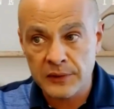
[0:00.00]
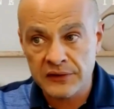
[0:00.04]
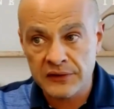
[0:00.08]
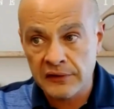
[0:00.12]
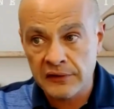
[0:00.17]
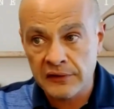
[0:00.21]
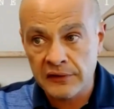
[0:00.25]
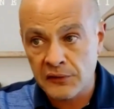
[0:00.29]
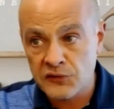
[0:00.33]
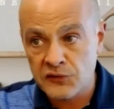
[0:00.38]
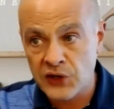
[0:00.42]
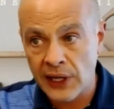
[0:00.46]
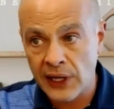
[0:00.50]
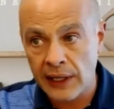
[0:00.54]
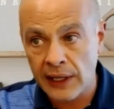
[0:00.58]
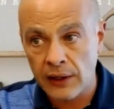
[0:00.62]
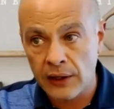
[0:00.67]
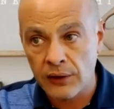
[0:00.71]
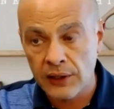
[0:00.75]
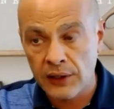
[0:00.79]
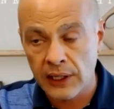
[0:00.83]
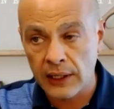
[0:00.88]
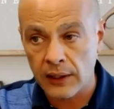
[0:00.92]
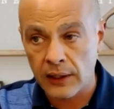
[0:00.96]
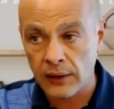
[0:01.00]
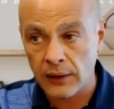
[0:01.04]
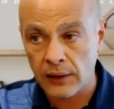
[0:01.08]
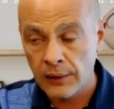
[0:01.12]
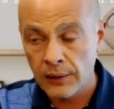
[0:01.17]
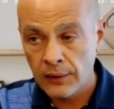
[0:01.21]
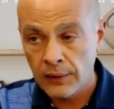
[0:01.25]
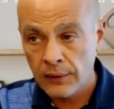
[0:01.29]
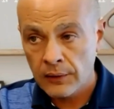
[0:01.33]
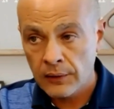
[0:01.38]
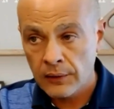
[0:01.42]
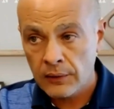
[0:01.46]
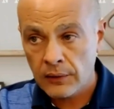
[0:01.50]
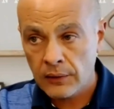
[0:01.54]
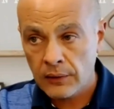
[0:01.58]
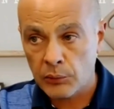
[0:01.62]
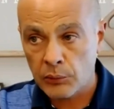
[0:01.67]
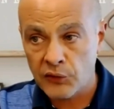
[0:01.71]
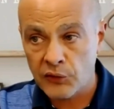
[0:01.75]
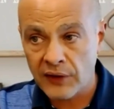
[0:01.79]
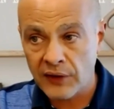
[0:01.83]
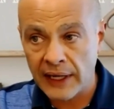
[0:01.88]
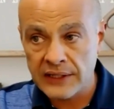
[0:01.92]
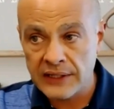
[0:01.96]
Business of Childcare,
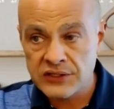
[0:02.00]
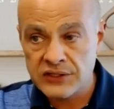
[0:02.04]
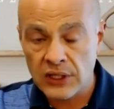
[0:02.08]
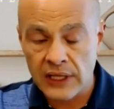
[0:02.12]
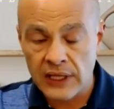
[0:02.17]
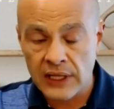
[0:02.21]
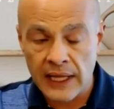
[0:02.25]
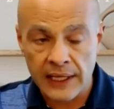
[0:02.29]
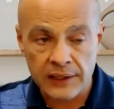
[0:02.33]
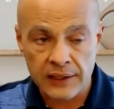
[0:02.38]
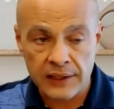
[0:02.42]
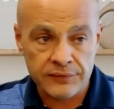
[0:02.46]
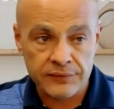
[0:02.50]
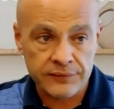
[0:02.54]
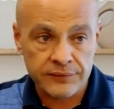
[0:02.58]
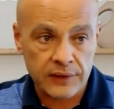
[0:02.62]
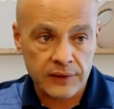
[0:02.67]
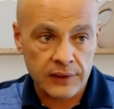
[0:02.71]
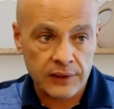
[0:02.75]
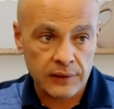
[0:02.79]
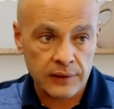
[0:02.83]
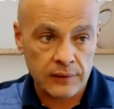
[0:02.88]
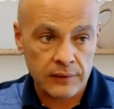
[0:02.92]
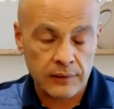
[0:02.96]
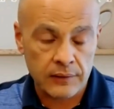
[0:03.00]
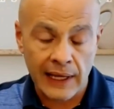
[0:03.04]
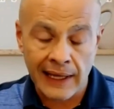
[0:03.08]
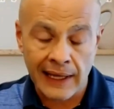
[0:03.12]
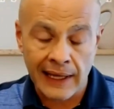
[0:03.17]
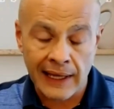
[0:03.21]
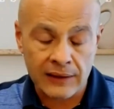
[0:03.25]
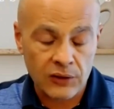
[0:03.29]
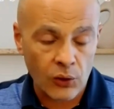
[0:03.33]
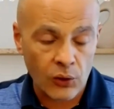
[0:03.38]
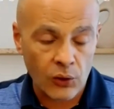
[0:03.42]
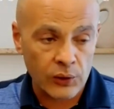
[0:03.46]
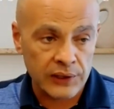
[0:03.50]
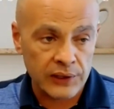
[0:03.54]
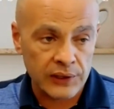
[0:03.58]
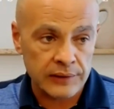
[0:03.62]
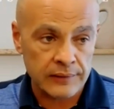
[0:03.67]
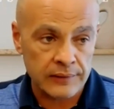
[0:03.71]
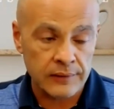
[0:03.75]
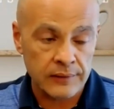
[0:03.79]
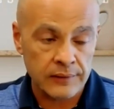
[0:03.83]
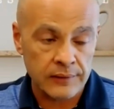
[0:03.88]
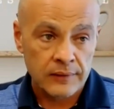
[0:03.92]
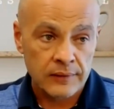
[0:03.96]
provides a lot of
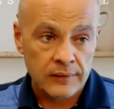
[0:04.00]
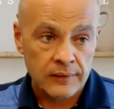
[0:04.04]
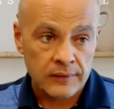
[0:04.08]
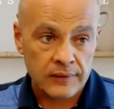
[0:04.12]
ongoing